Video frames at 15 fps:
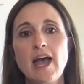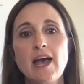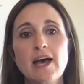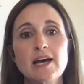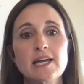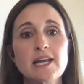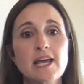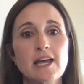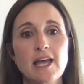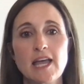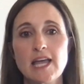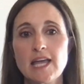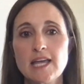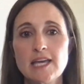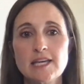and
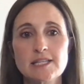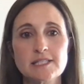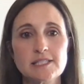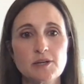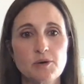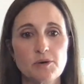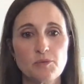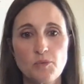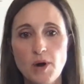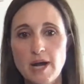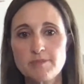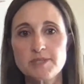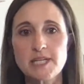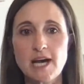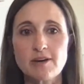it
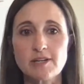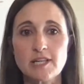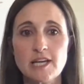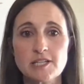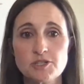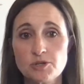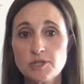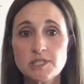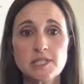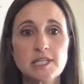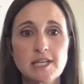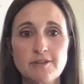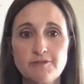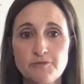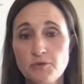wiped out
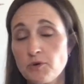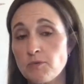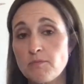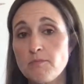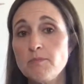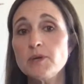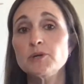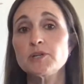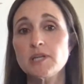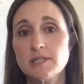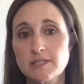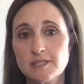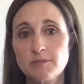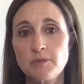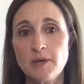electricity for
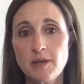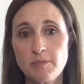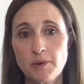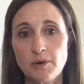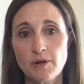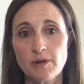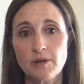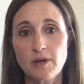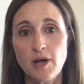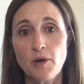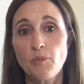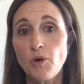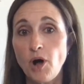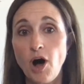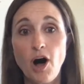millions of people.
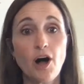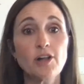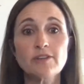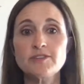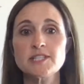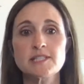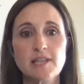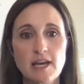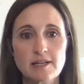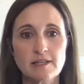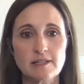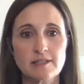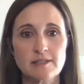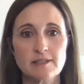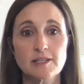Well, all of a
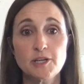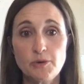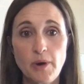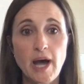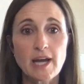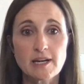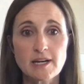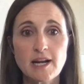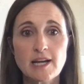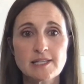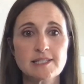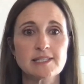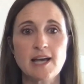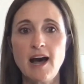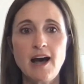sudden, you had a
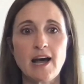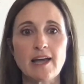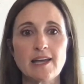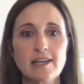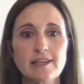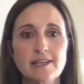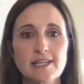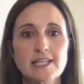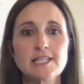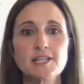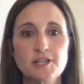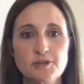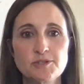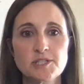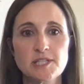night sky
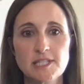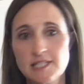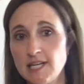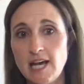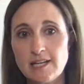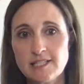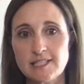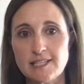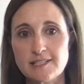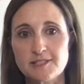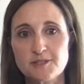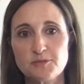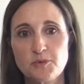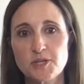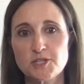in Houston,
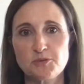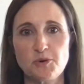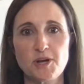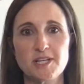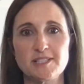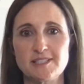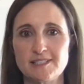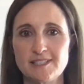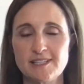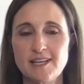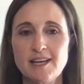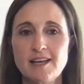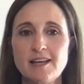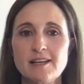Texas, which was